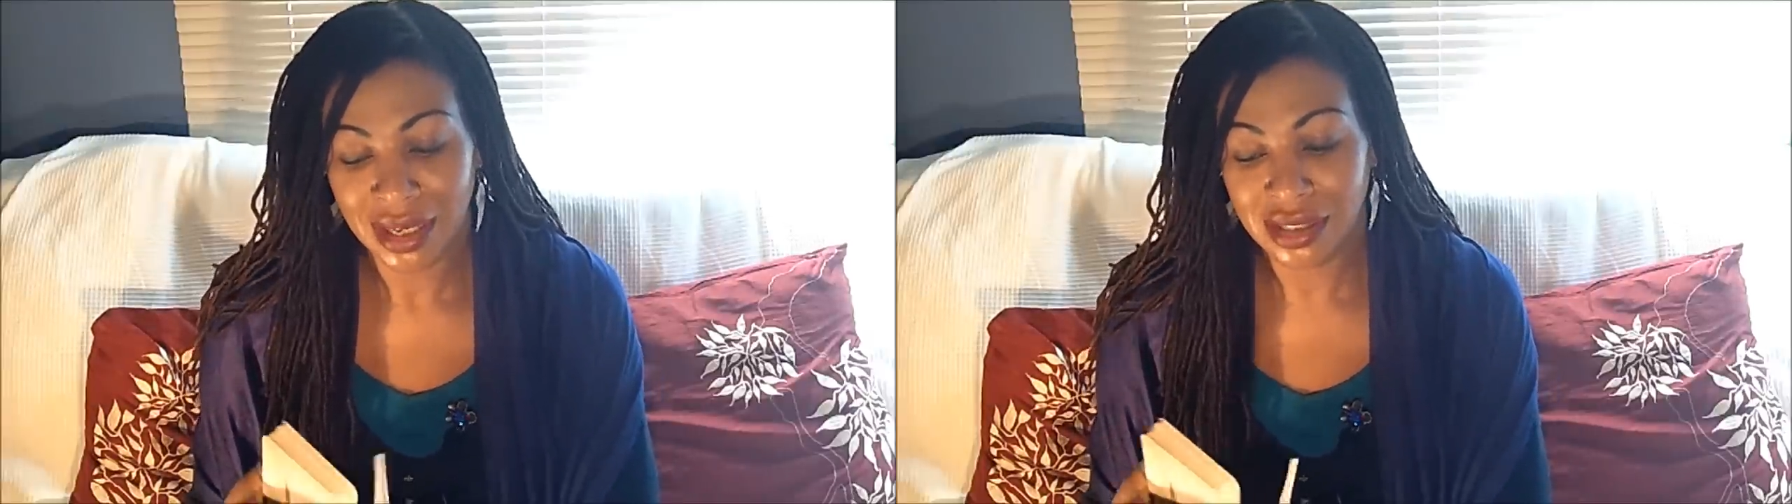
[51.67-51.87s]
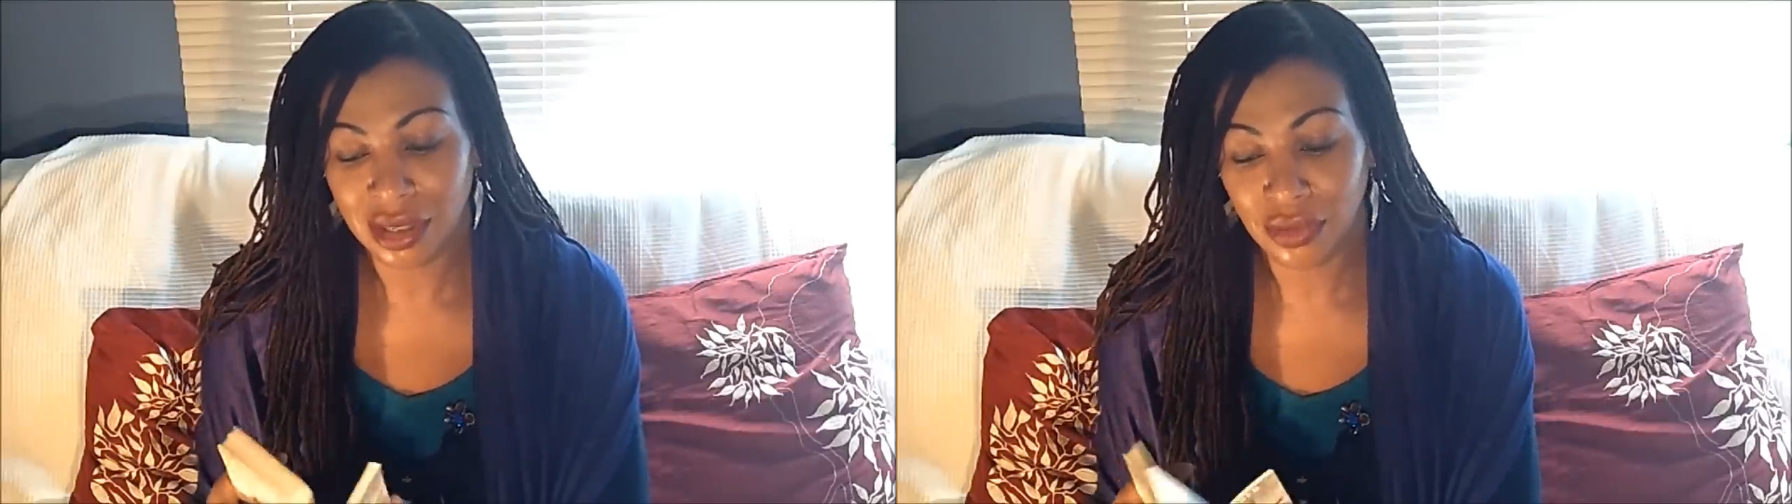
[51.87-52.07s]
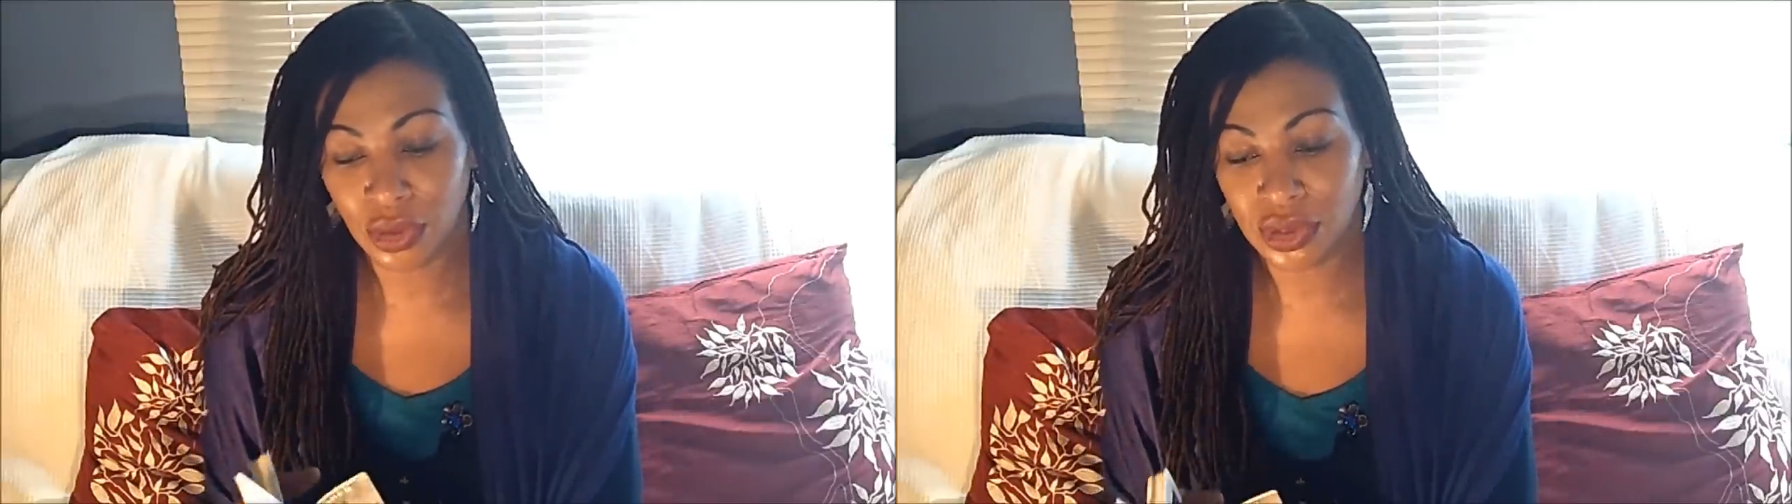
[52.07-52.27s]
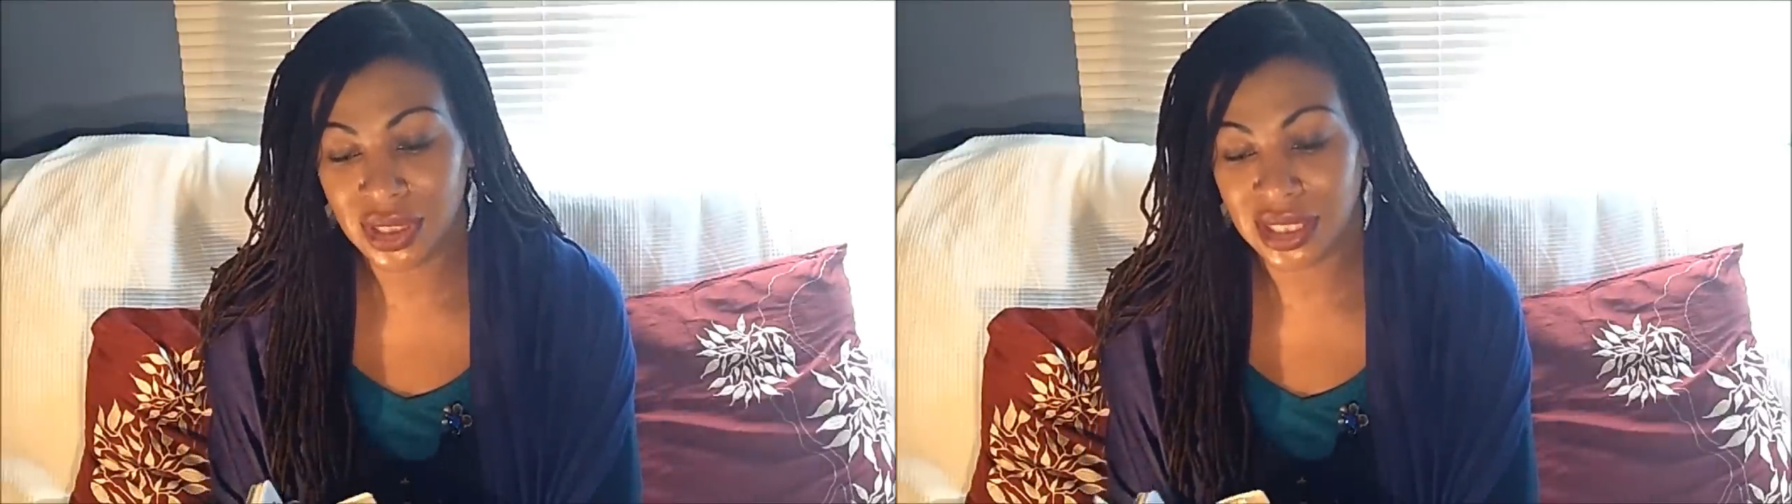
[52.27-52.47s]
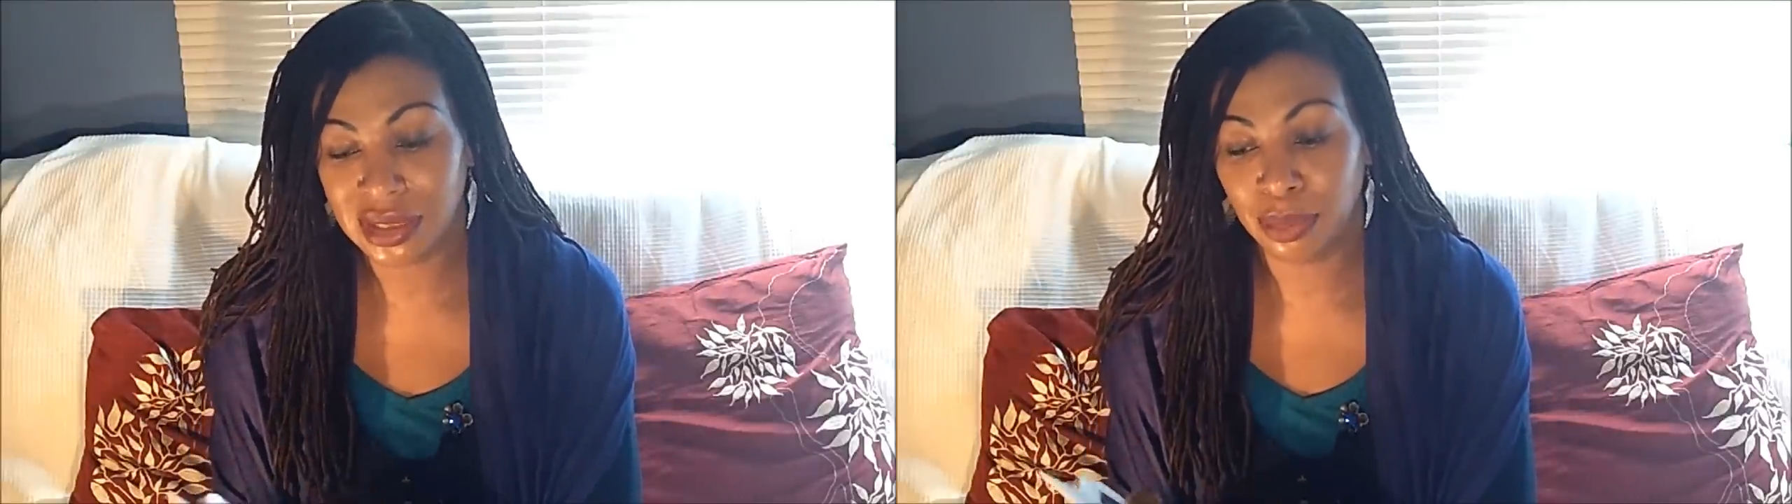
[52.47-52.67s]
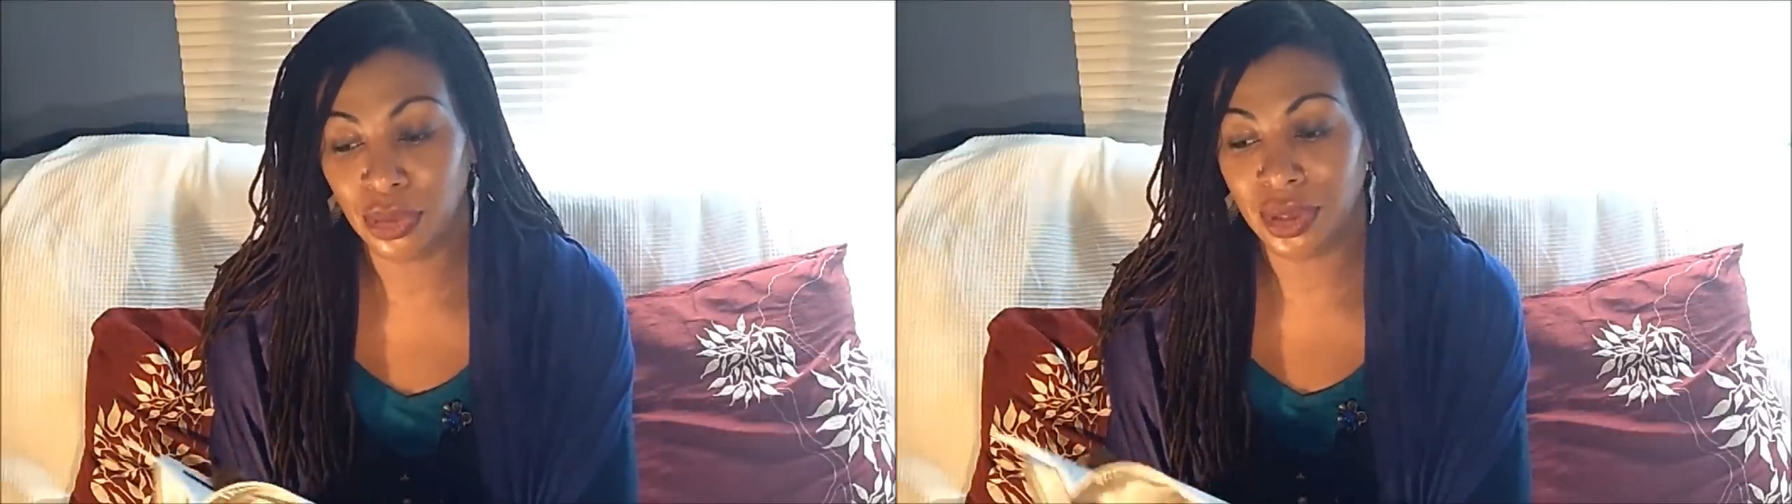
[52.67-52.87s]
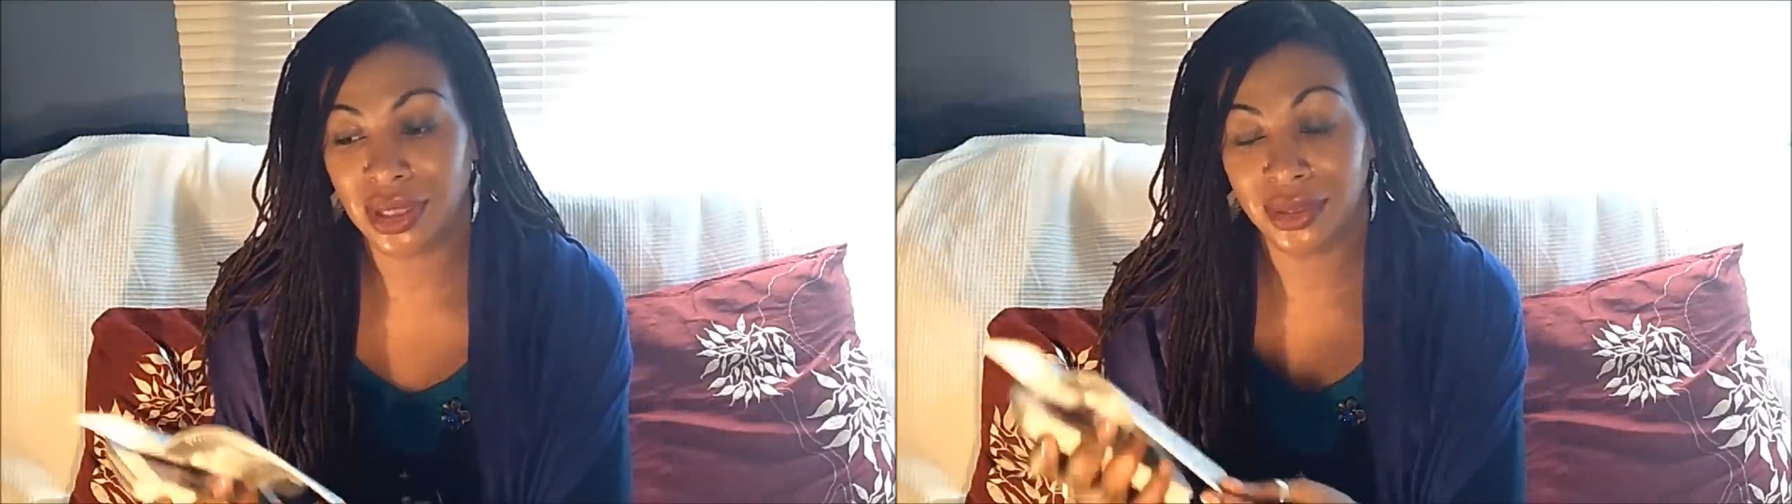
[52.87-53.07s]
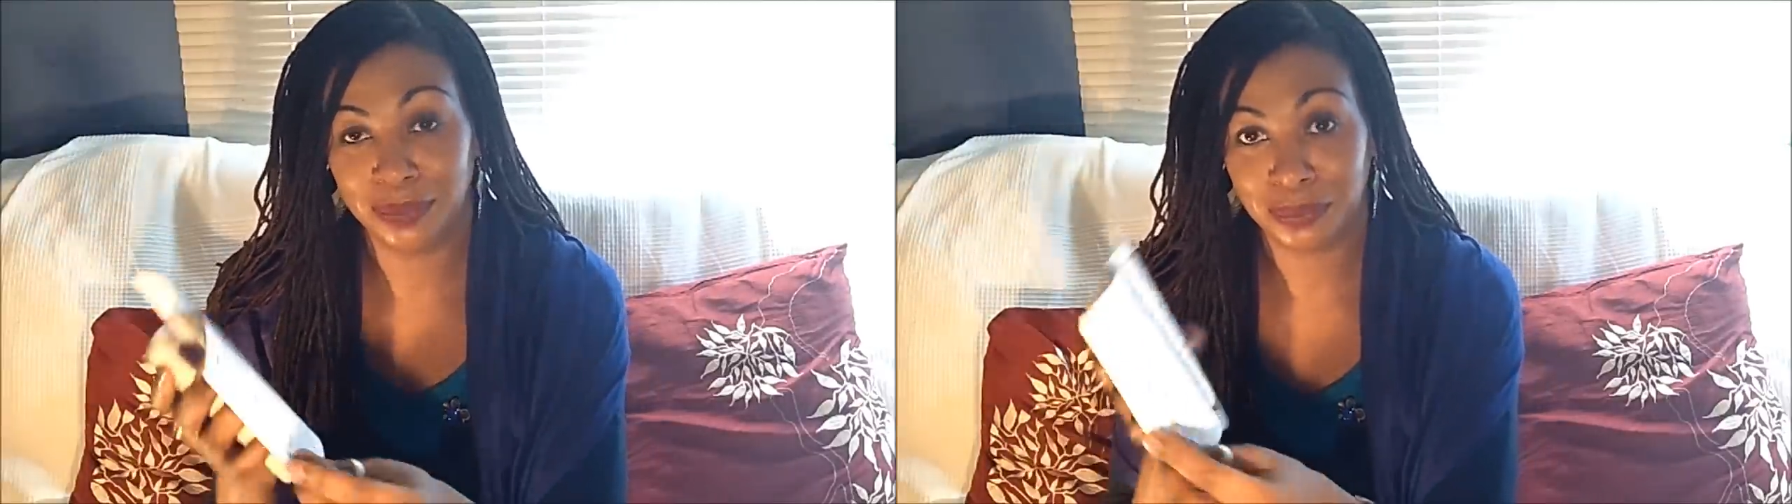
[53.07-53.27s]
So of course, there's the
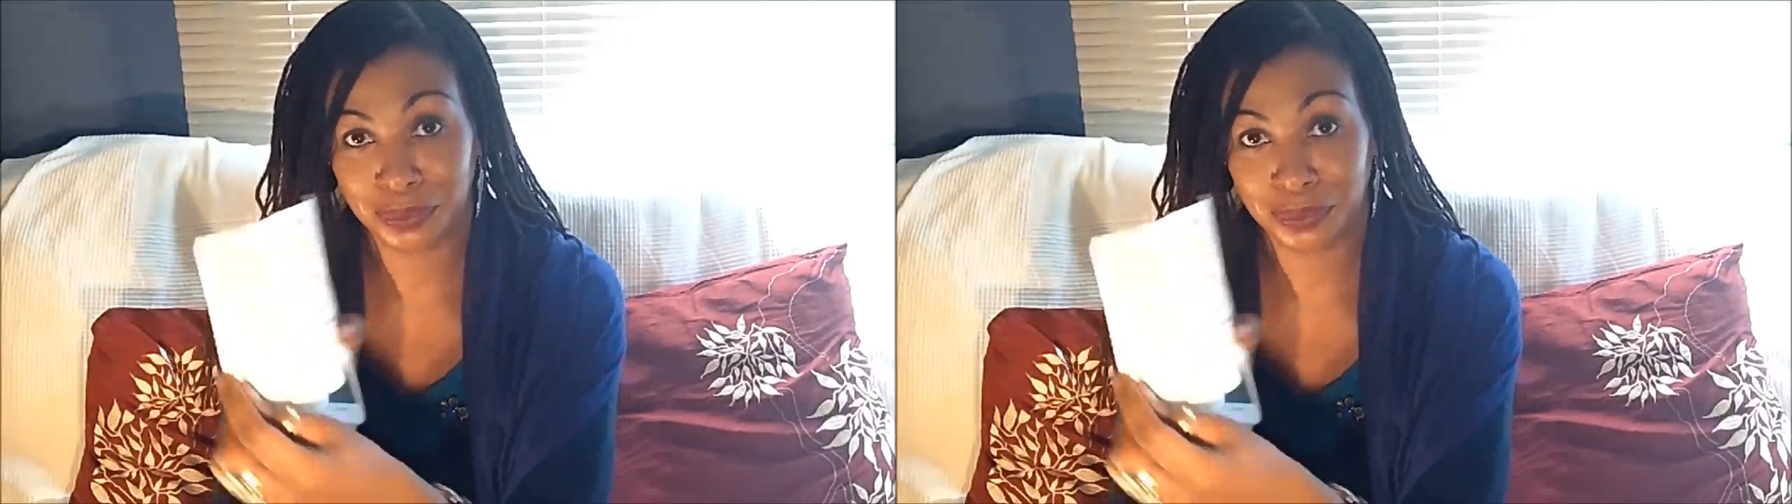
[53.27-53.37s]
book.